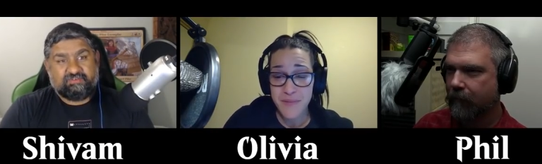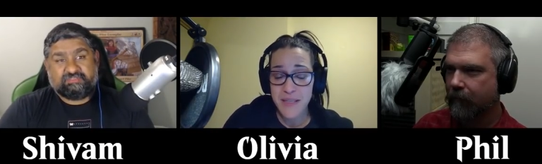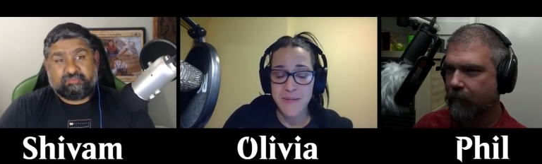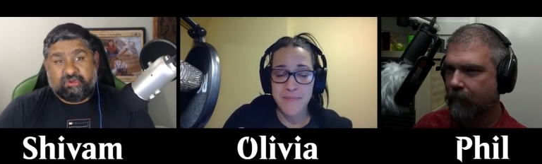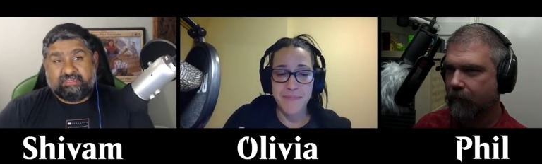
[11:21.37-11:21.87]

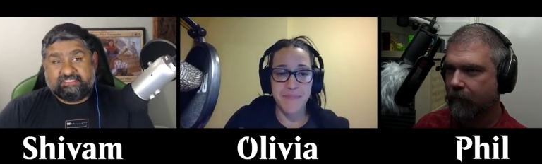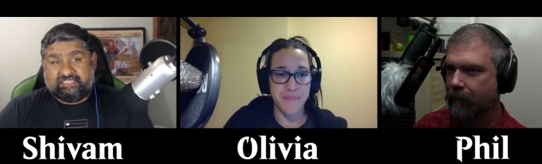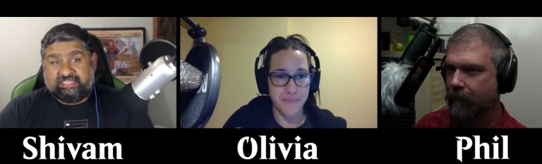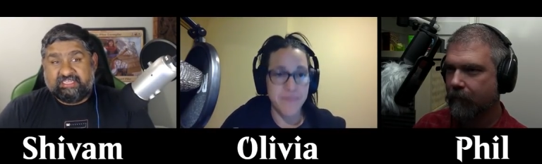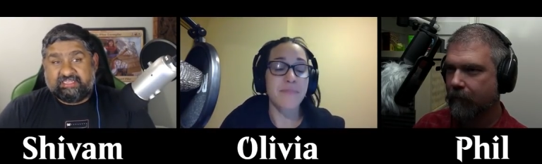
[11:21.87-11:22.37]
Speaker 1: spoiler
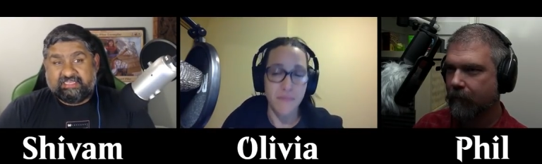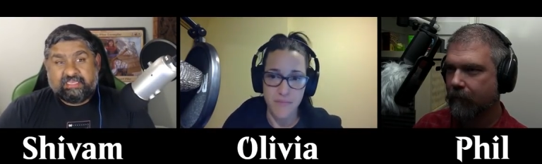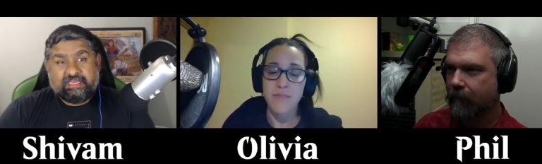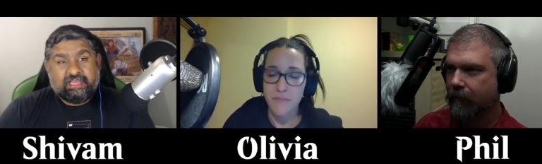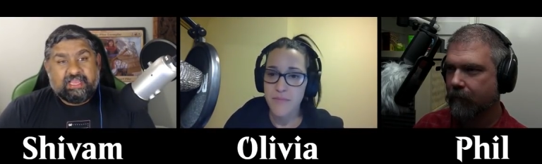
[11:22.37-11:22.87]
Sahili,
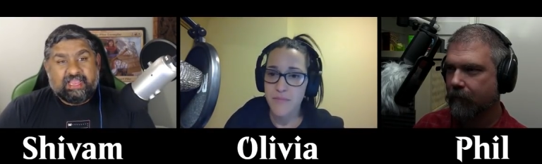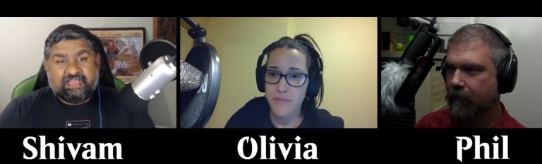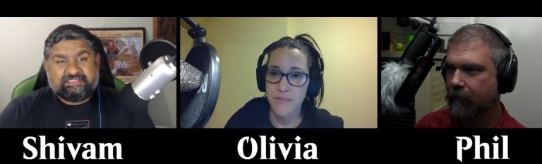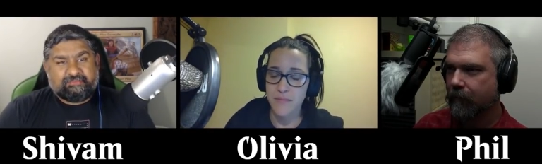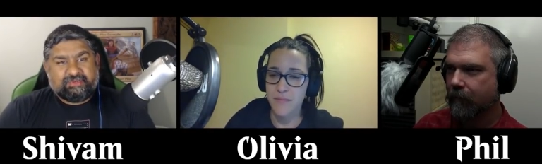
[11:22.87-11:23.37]

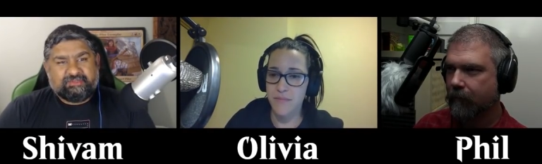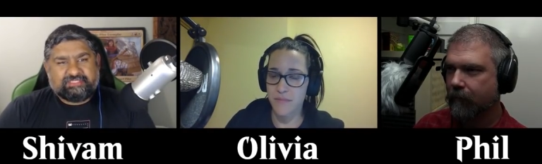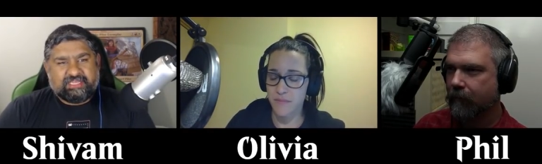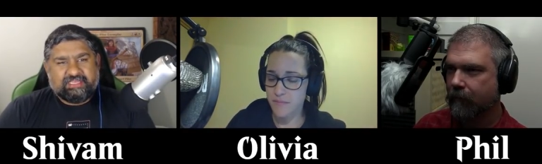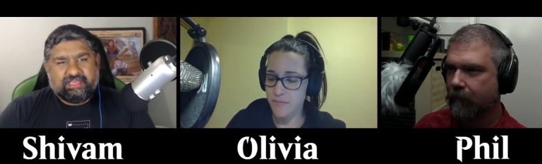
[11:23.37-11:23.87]
and somebody
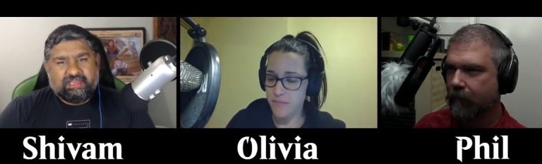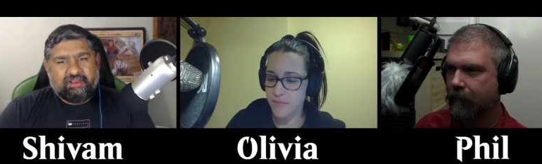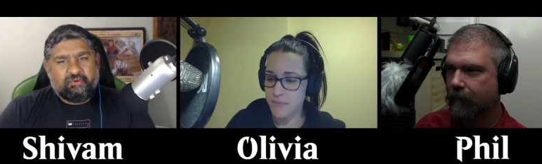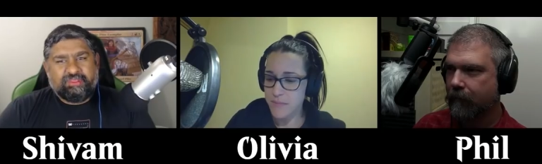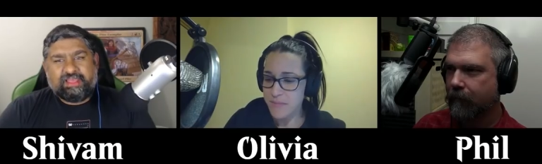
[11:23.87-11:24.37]
was like,
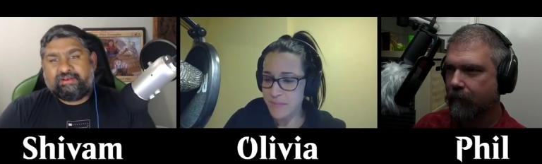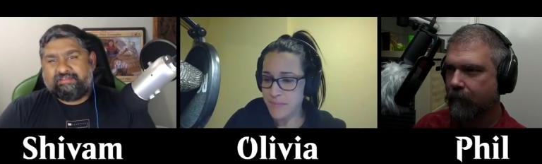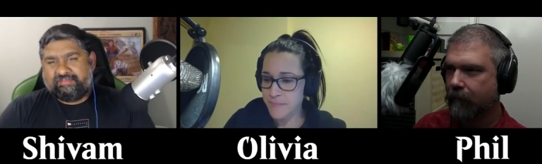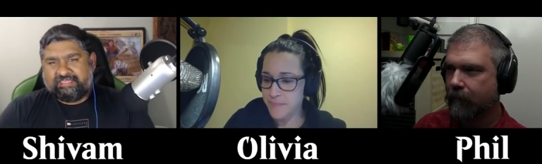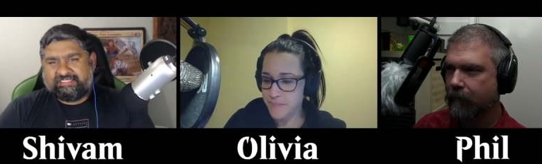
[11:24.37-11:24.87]
without
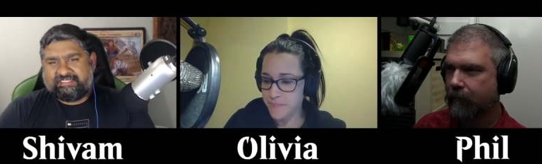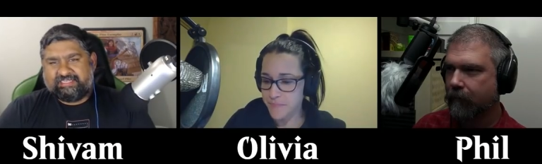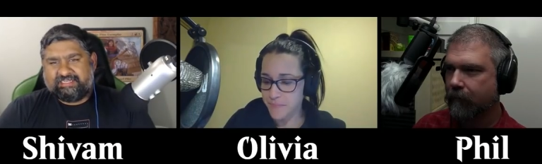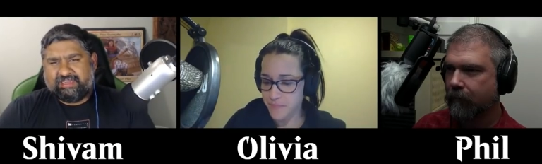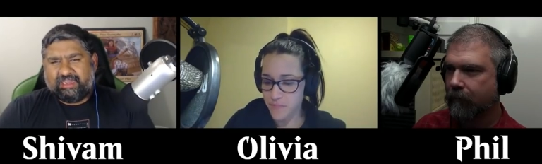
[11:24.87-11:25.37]
even
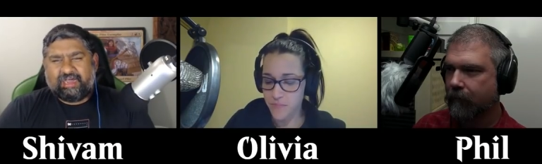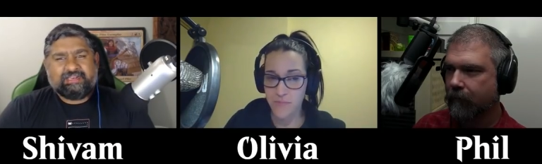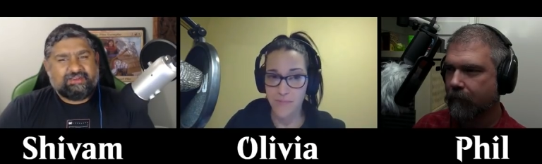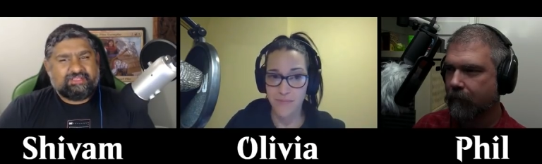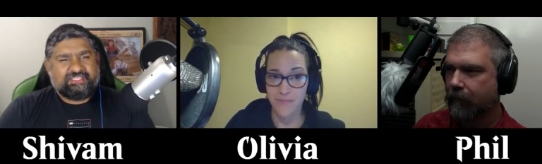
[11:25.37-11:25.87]
listening, I
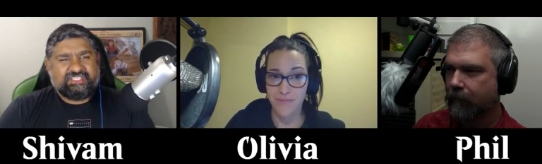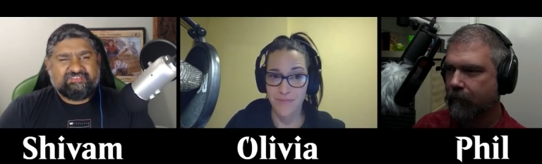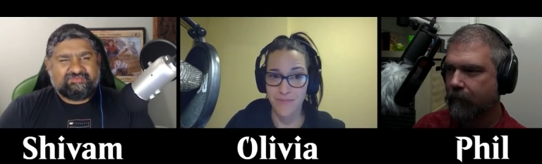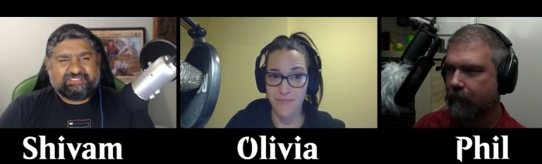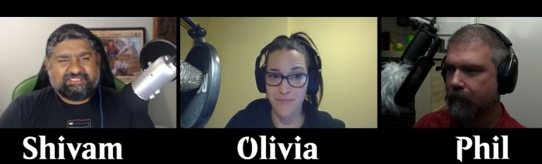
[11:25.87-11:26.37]
know that
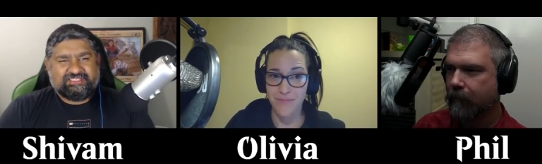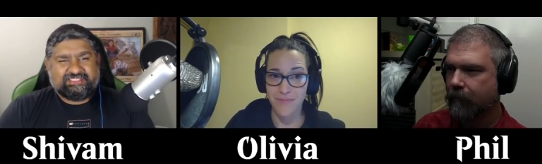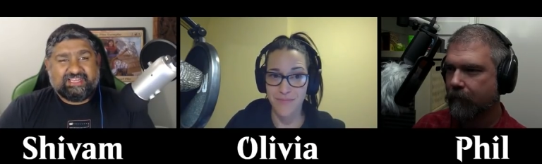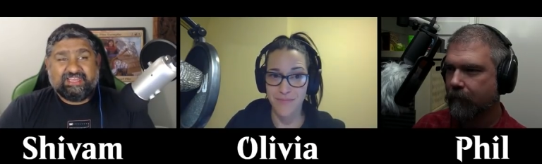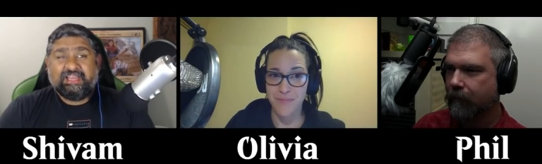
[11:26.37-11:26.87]
Shivam is going to
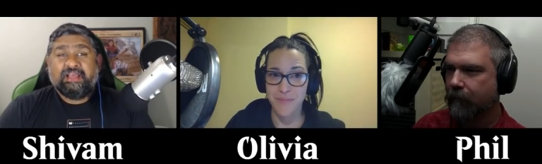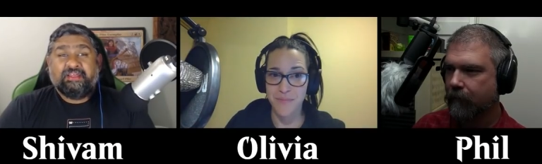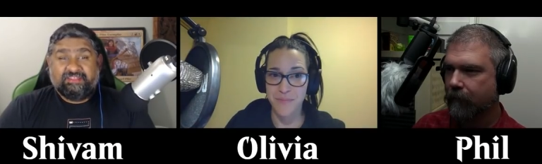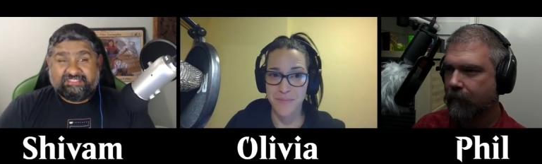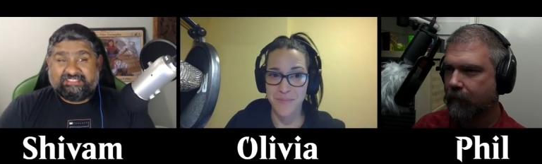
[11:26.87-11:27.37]
say,
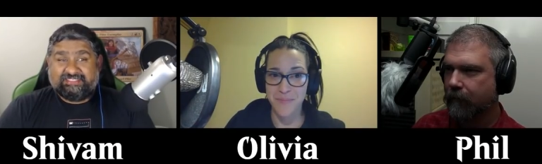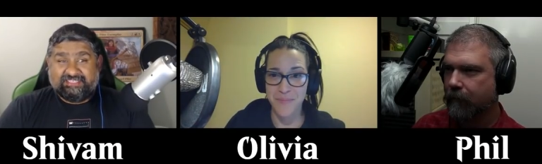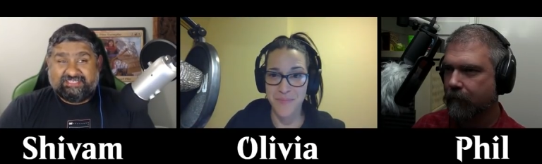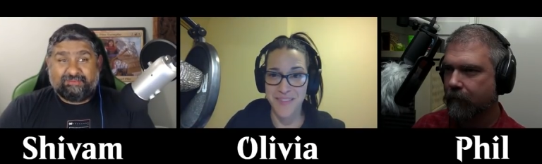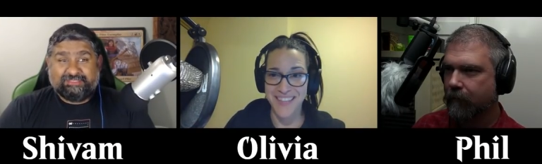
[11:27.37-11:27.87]
this is
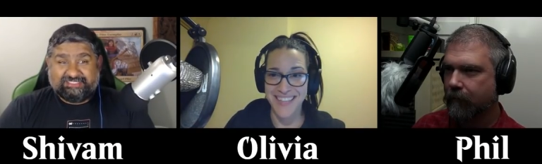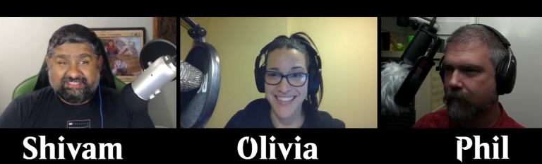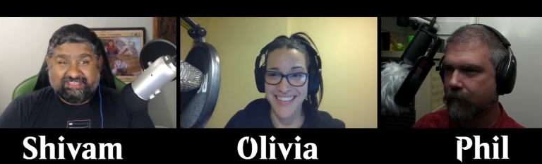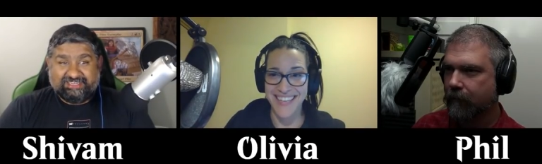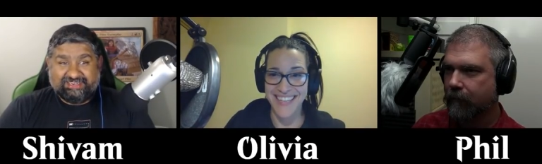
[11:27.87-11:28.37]
the dumbest
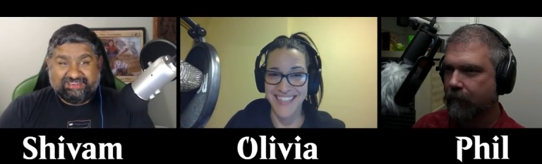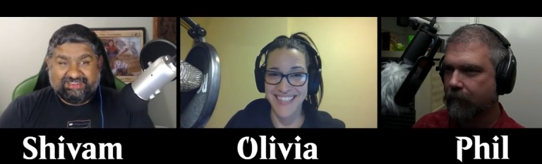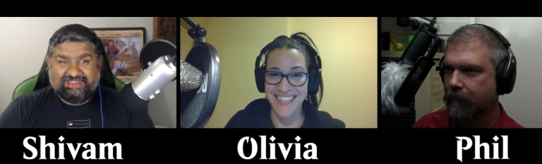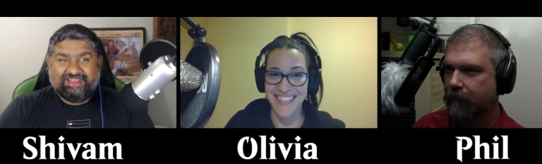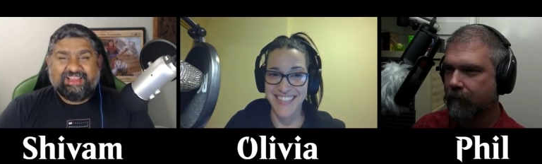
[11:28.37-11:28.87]
thing.
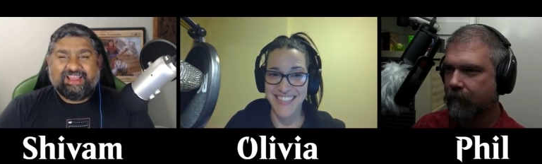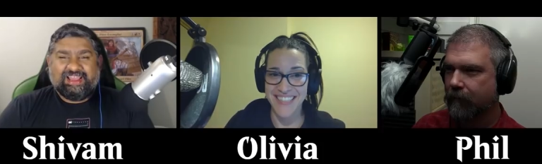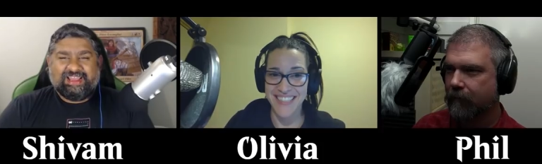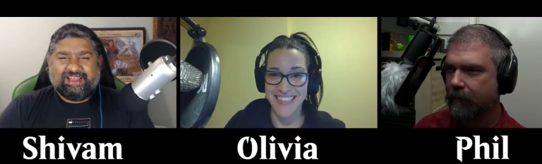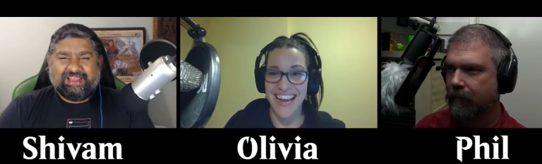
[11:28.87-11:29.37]

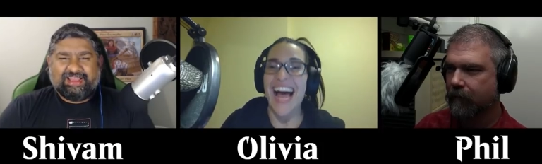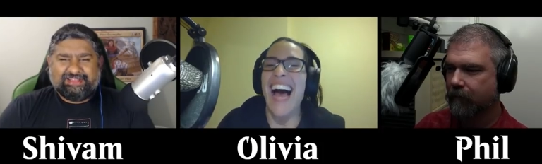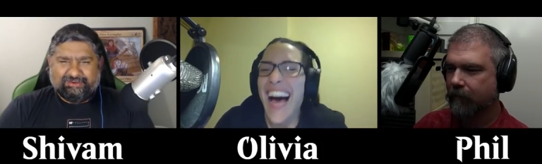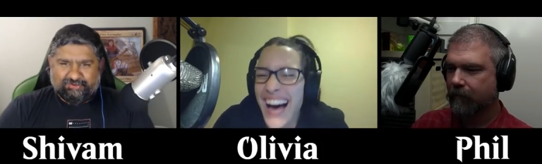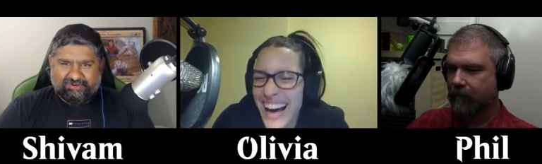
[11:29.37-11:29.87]

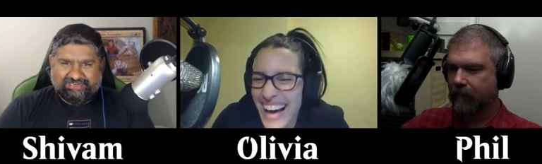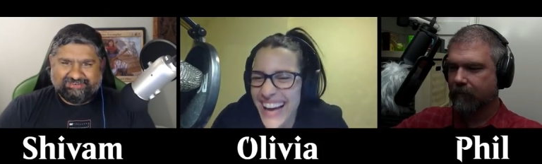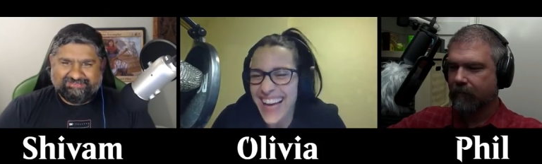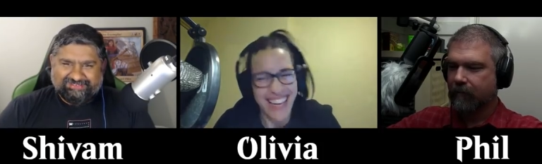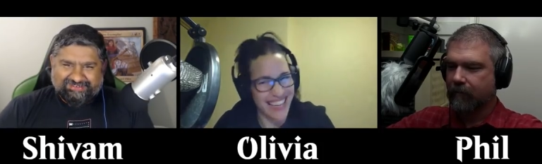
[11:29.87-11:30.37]
And they were
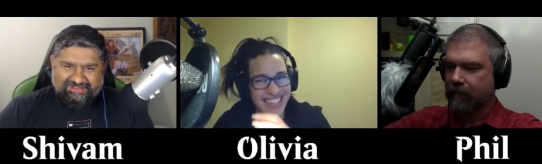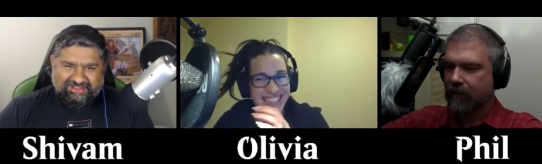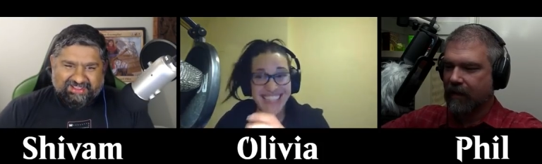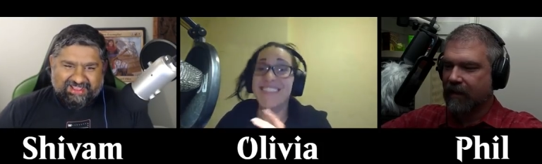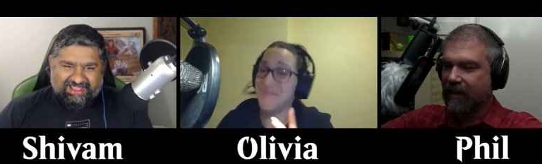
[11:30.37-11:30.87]

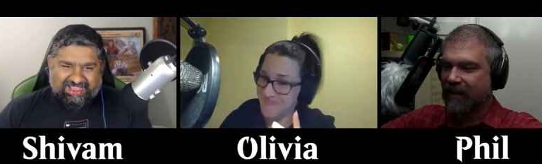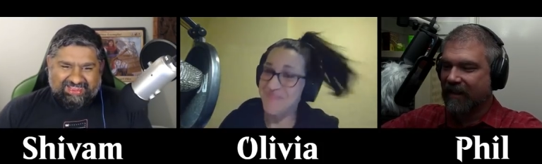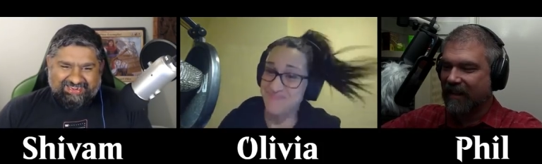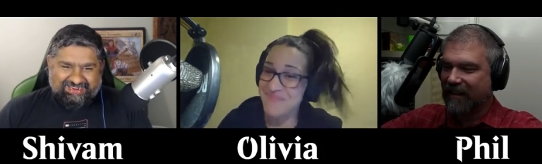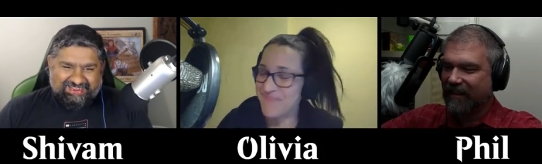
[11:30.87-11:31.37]

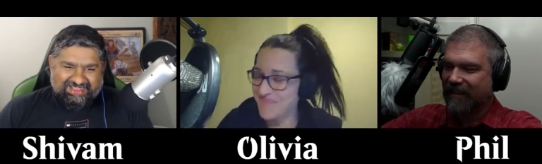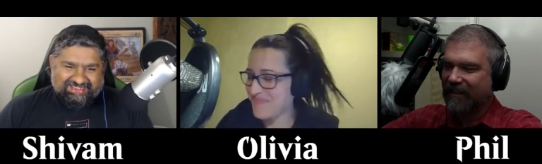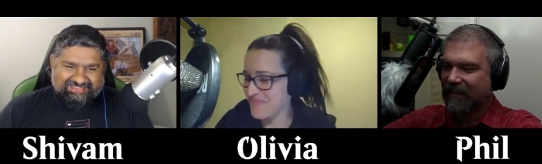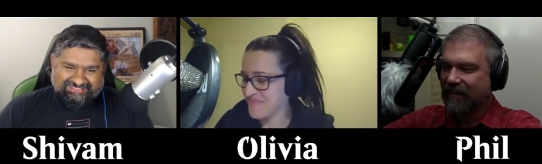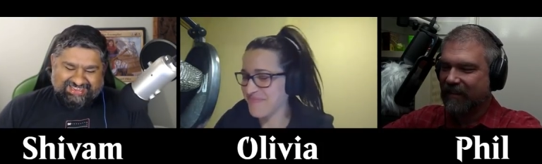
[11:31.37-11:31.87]
right. because